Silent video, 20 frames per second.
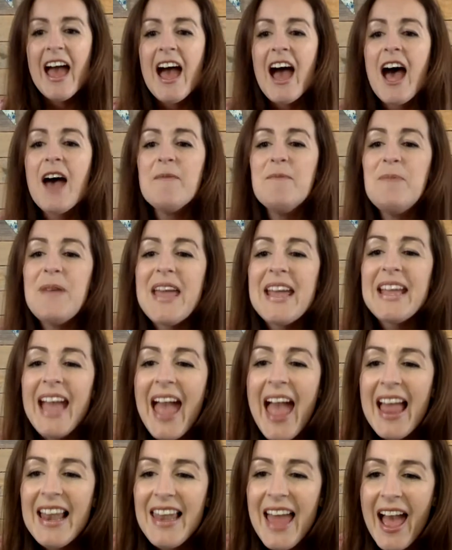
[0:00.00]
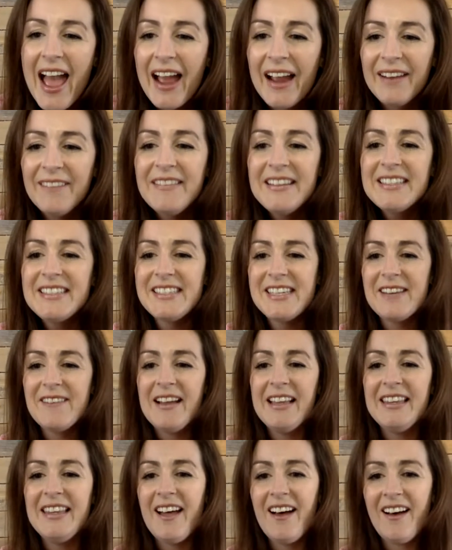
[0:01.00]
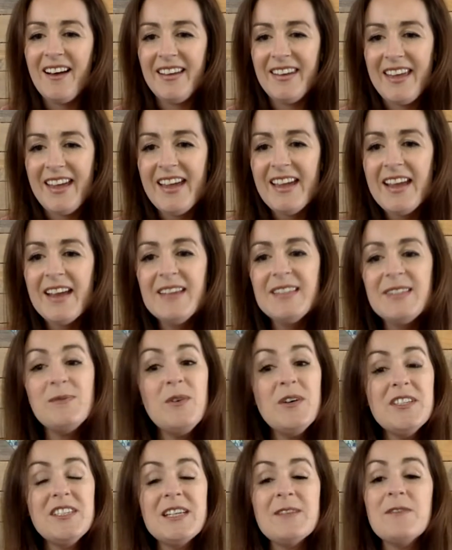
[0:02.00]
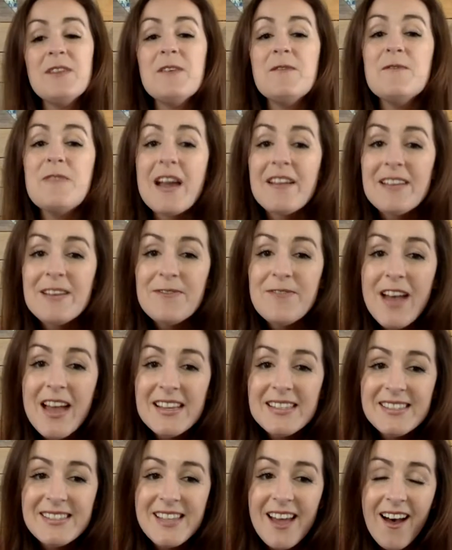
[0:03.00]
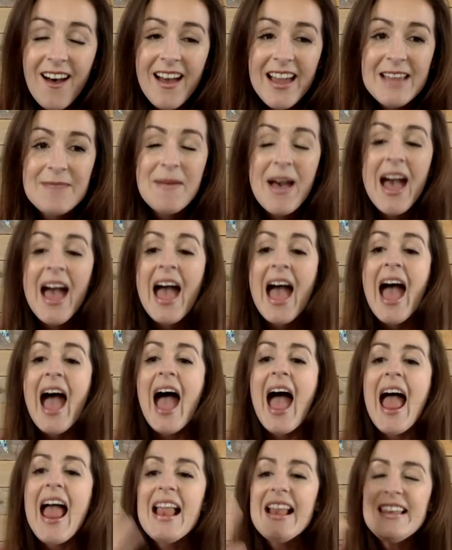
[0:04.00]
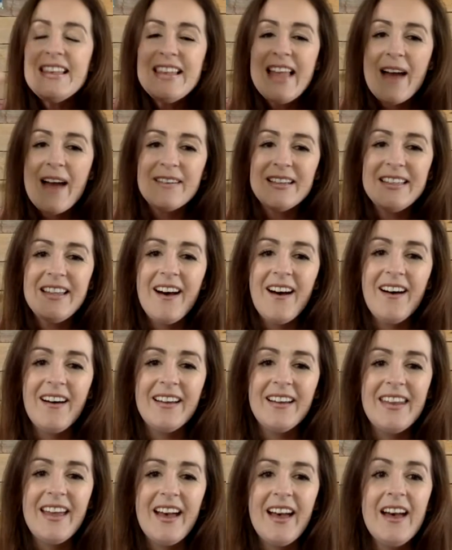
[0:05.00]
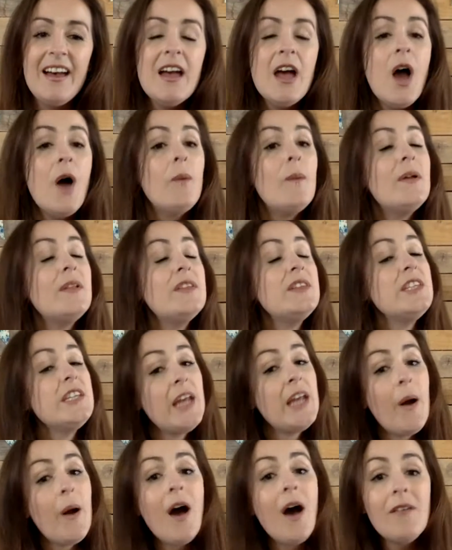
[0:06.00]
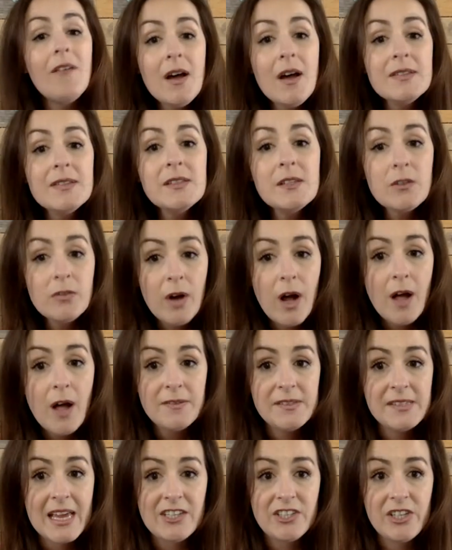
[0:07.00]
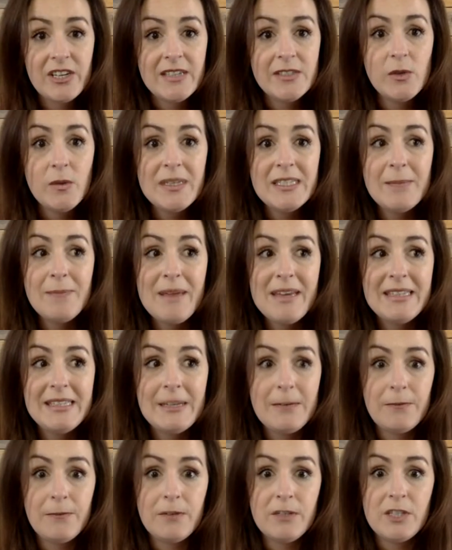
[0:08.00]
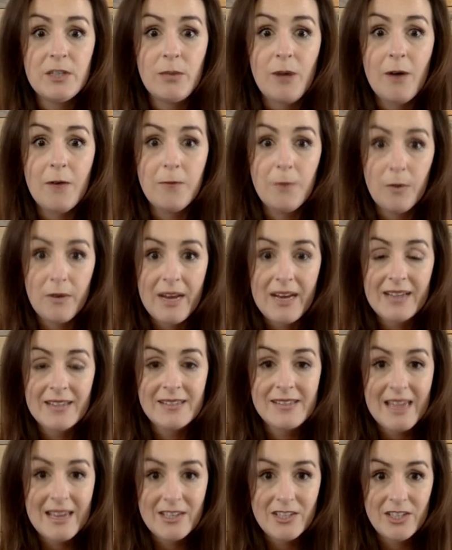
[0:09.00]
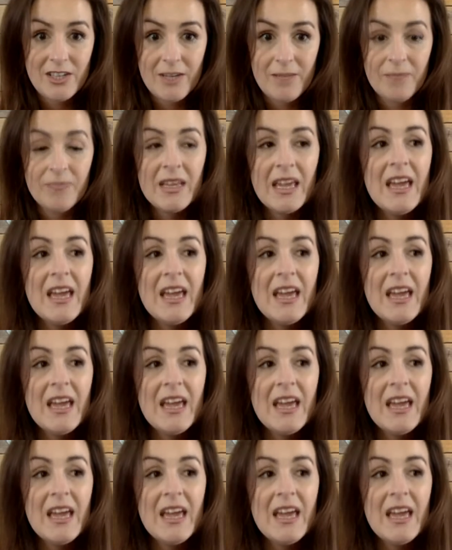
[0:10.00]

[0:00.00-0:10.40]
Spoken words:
A big hello to Alana, who's watching for the very first time. Hello, Alana. Well, do you know, our arts and crafts session is always a bit different to our phonics session.